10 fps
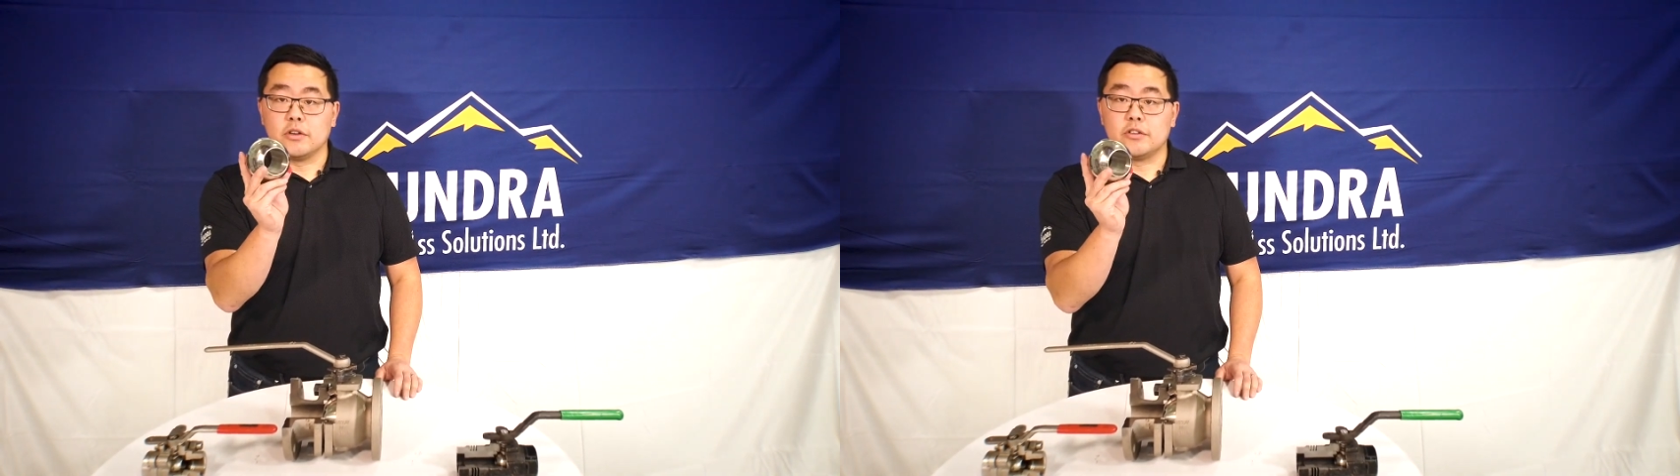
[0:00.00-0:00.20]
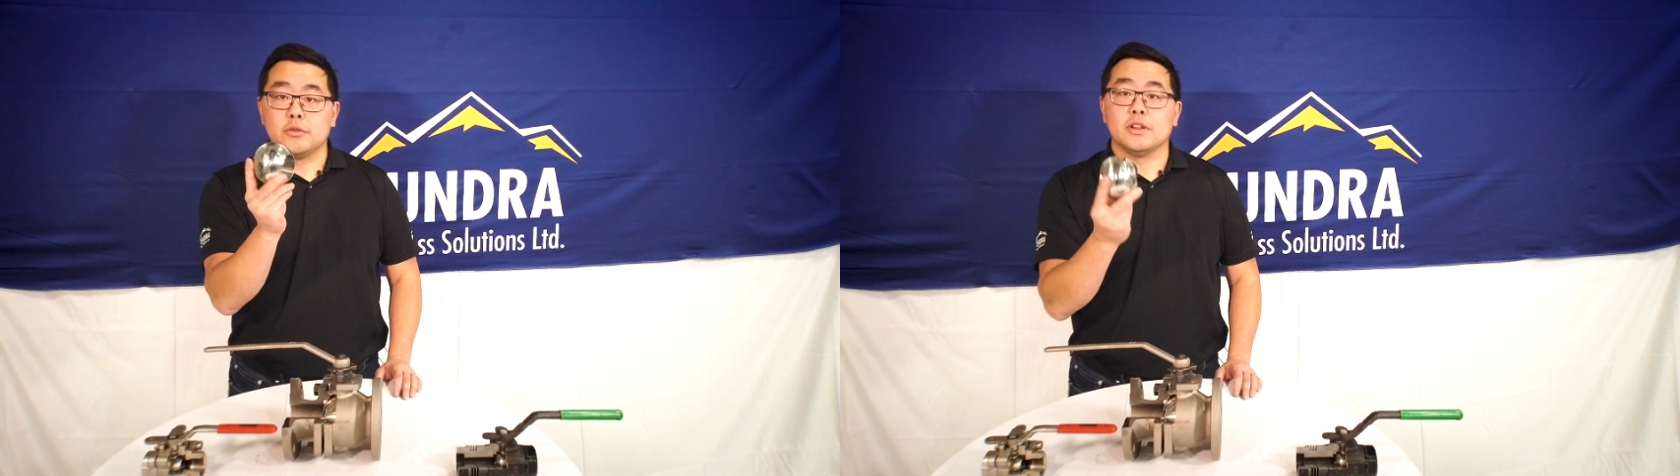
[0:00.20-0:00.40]

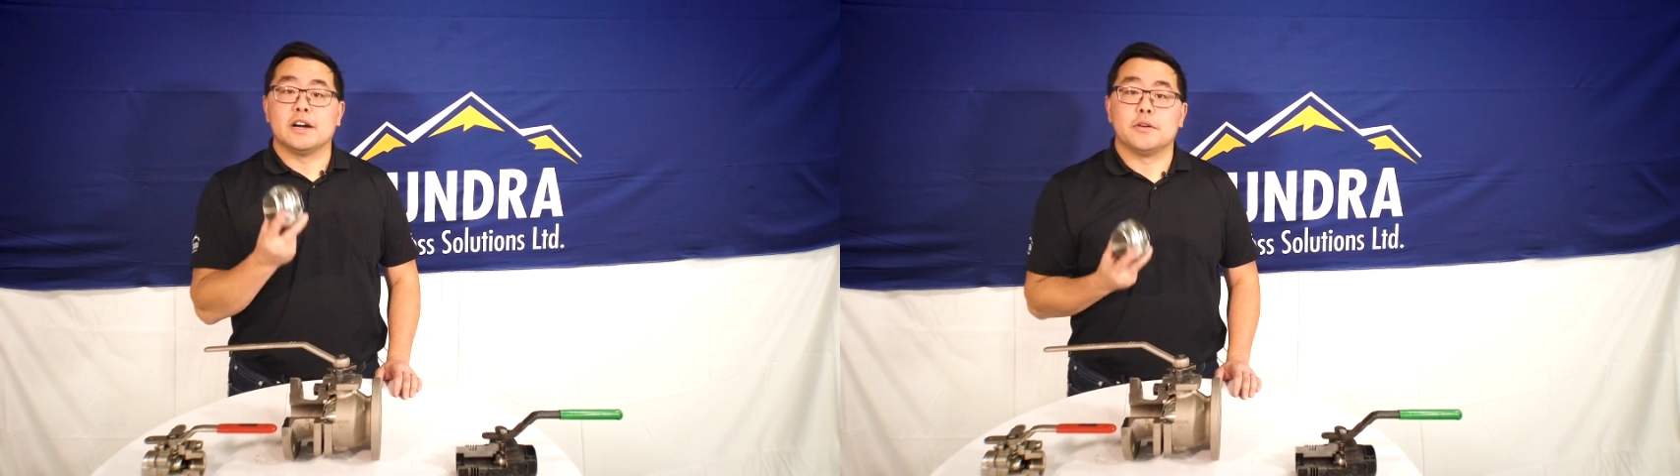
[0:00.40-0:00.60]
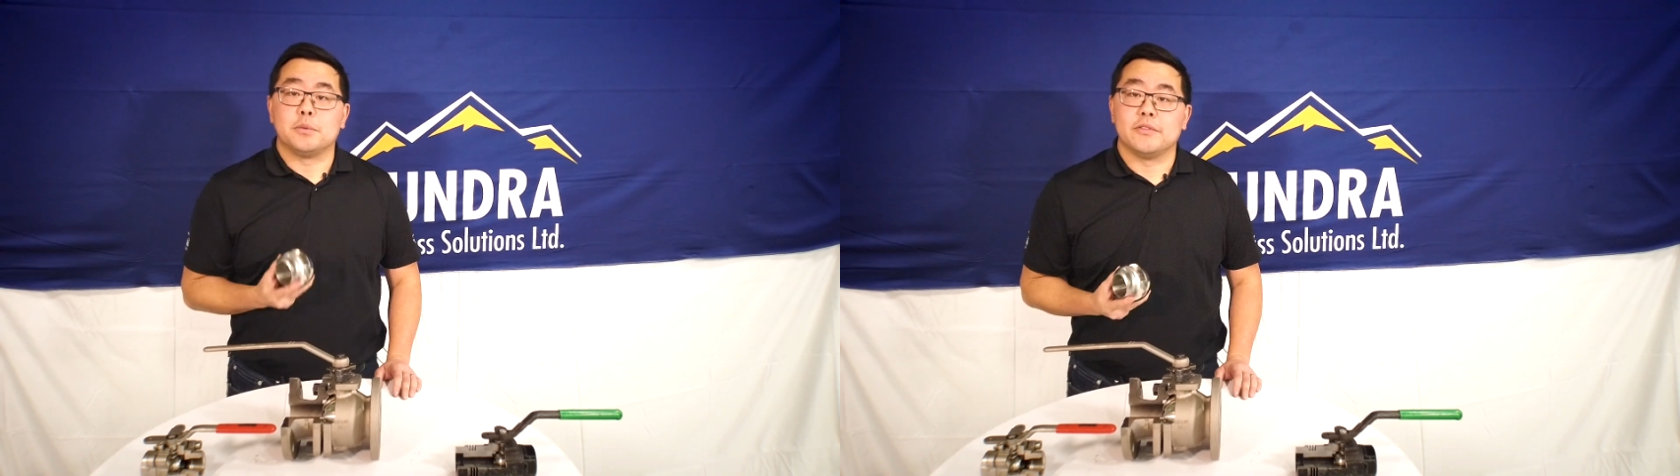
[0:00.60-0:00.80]
order to
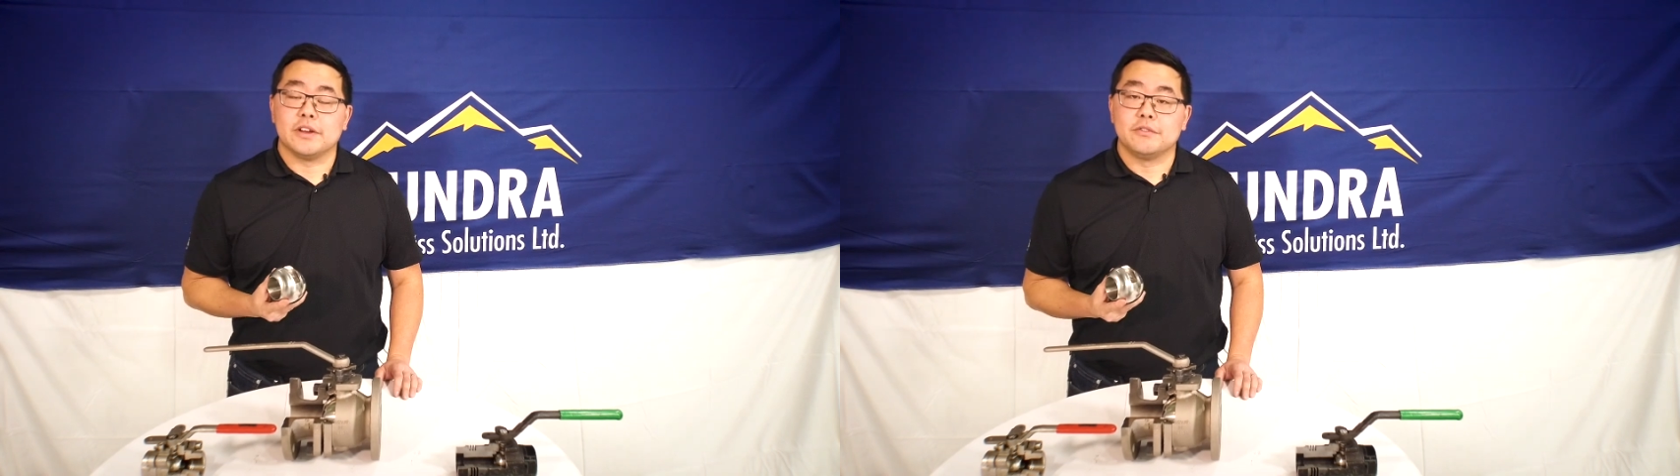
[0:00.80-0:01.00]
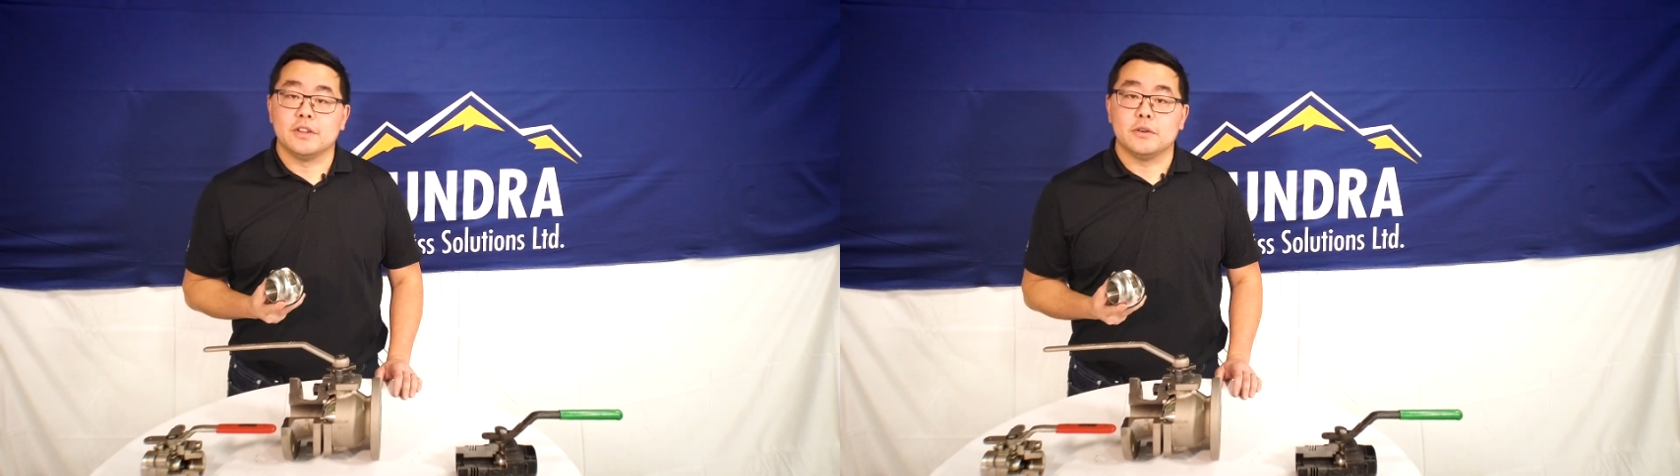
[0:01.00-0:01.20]
allow or
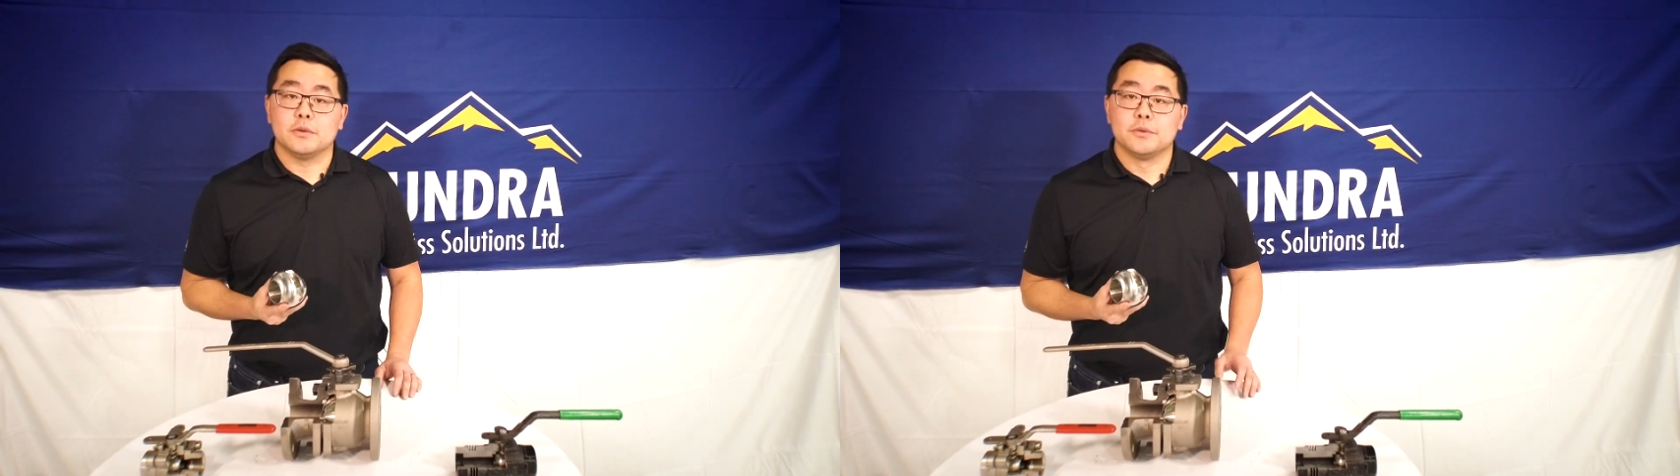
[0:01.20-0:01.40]
prevent flow.